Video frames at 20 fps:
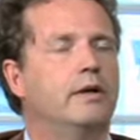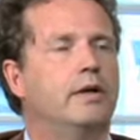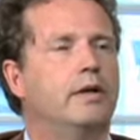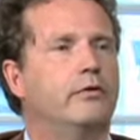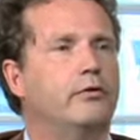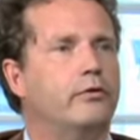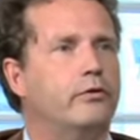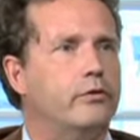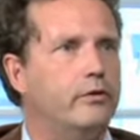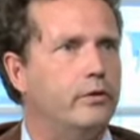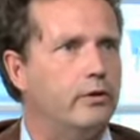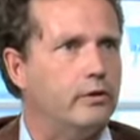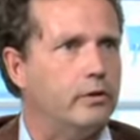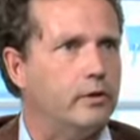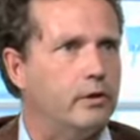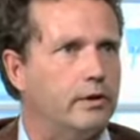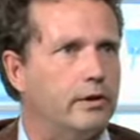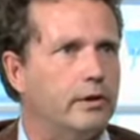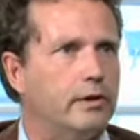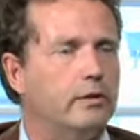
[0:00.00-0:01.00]
And
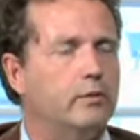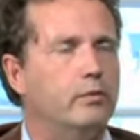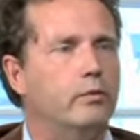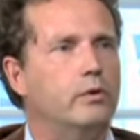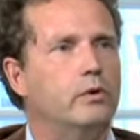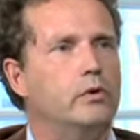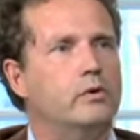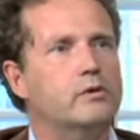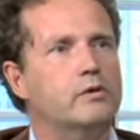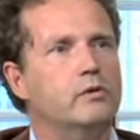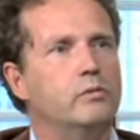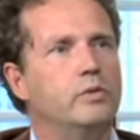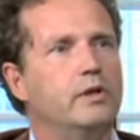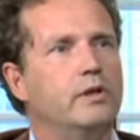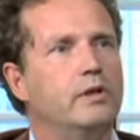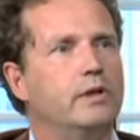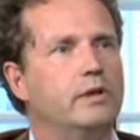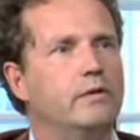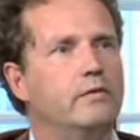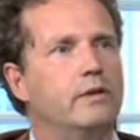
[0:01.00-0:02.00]
thirdly, we also
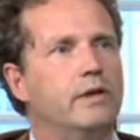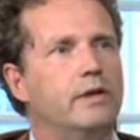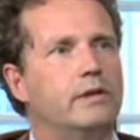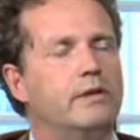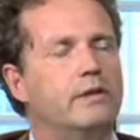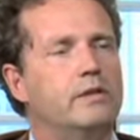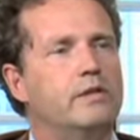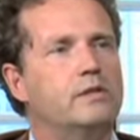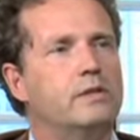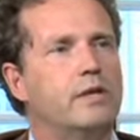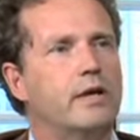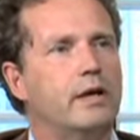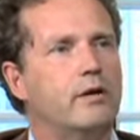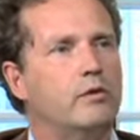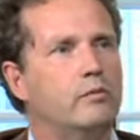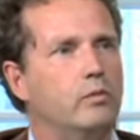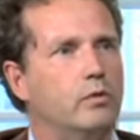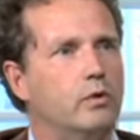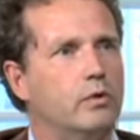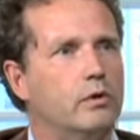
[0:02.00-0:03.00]
believe that this kind
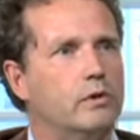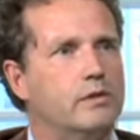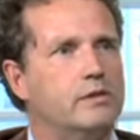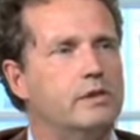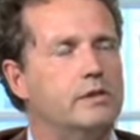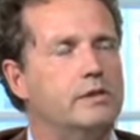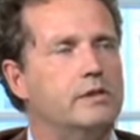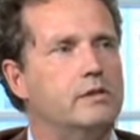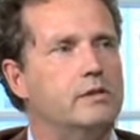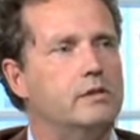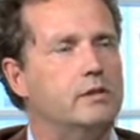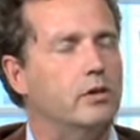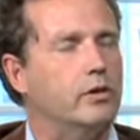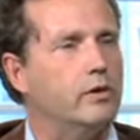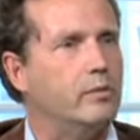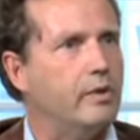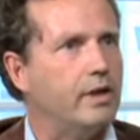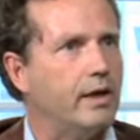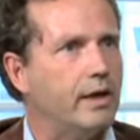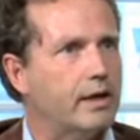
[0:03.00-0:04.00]
of models is going
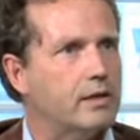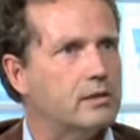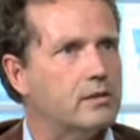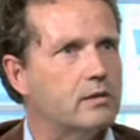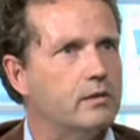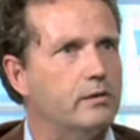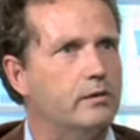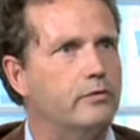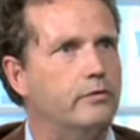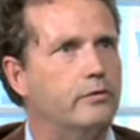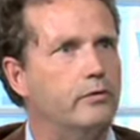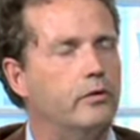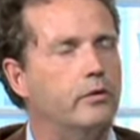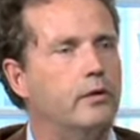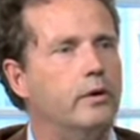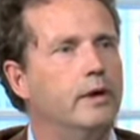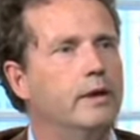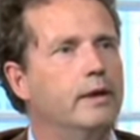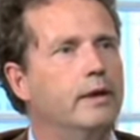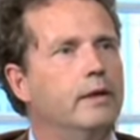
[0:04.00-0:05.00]
to be excellent
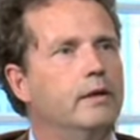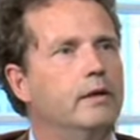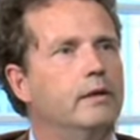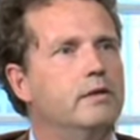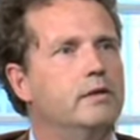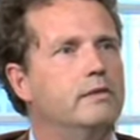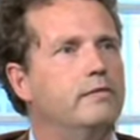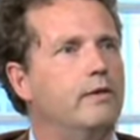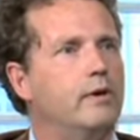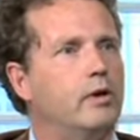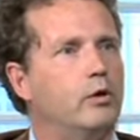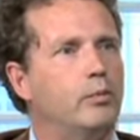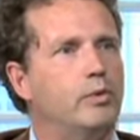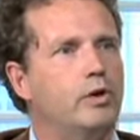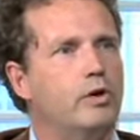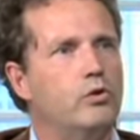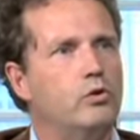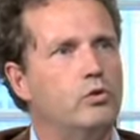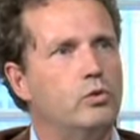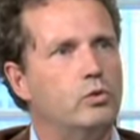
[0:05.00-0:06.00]
for
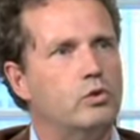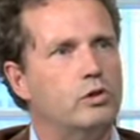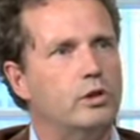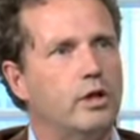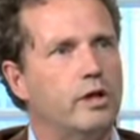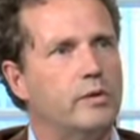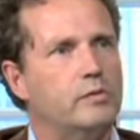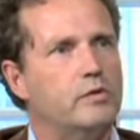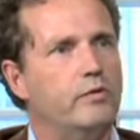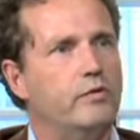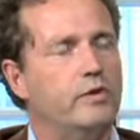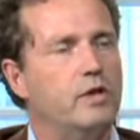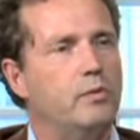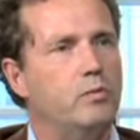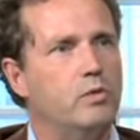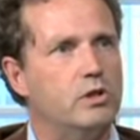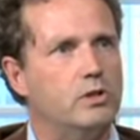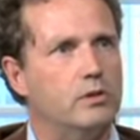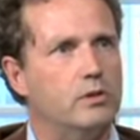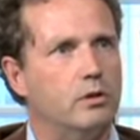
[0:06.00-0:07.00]
developing new types of
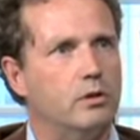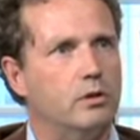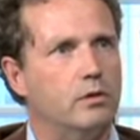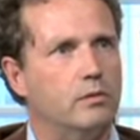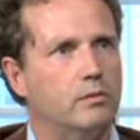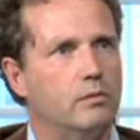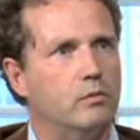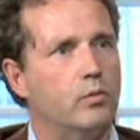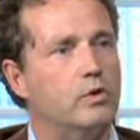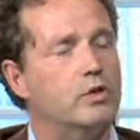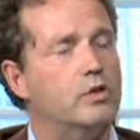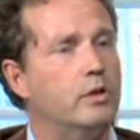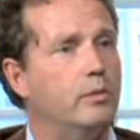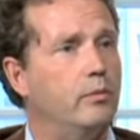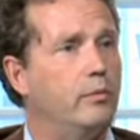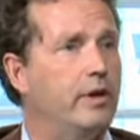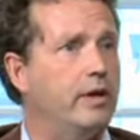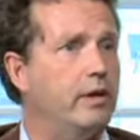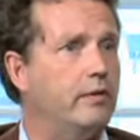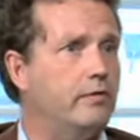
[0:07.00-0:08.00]
imaging, which
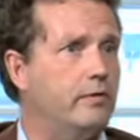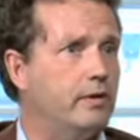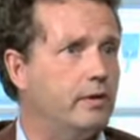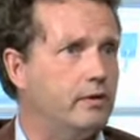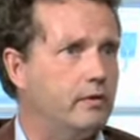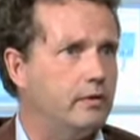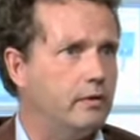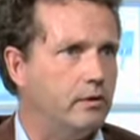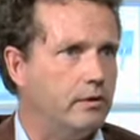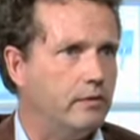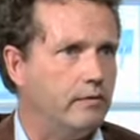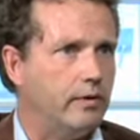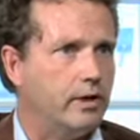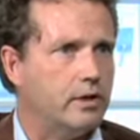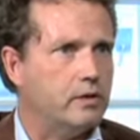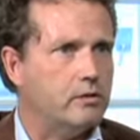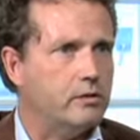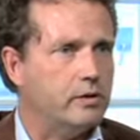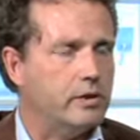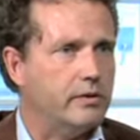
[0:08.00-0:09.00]
can benefit the
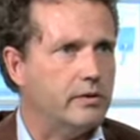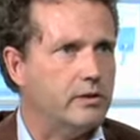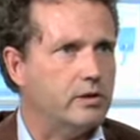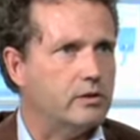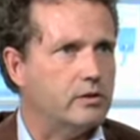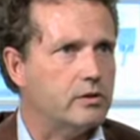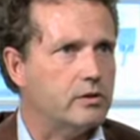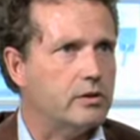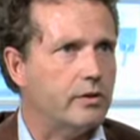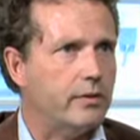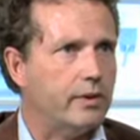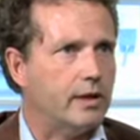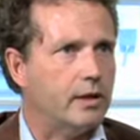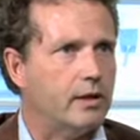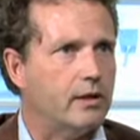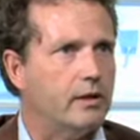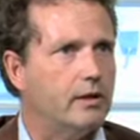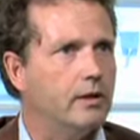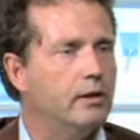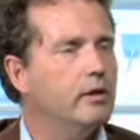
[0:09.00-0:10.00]
veterinary industry
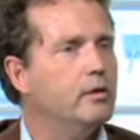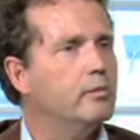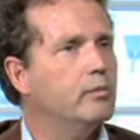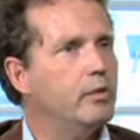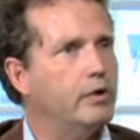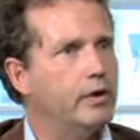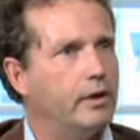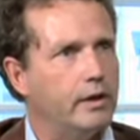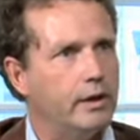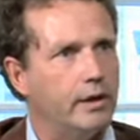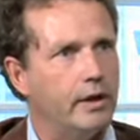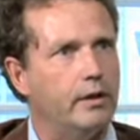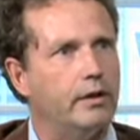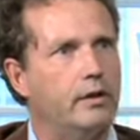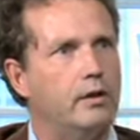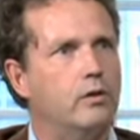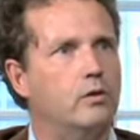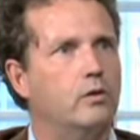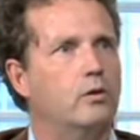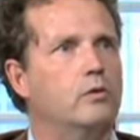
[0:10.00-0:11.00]
directly, but again,
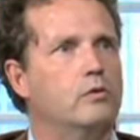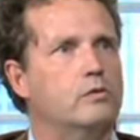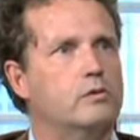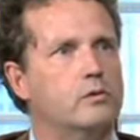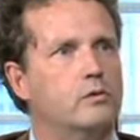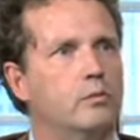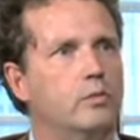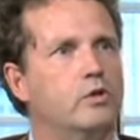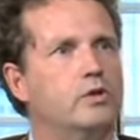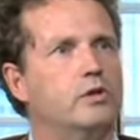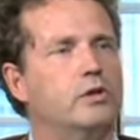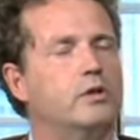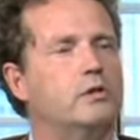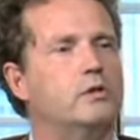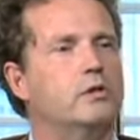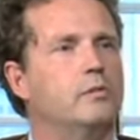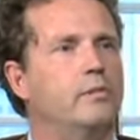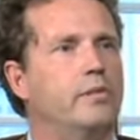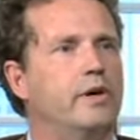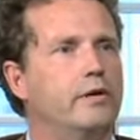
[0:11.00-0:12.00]
it can also
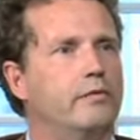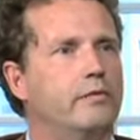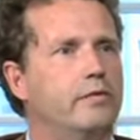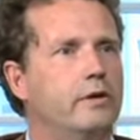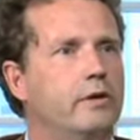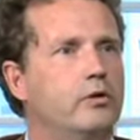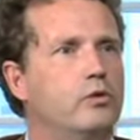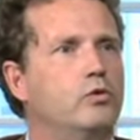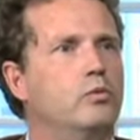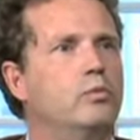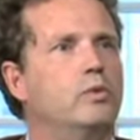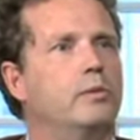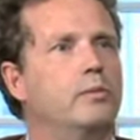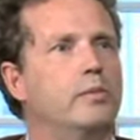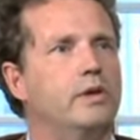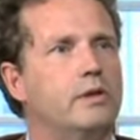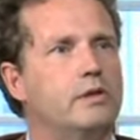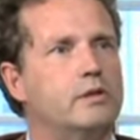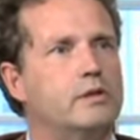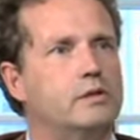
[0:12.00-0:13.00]
potentially benefit human
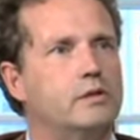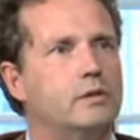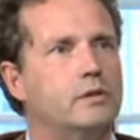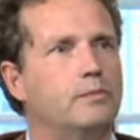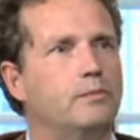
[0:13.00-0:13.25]
medicine.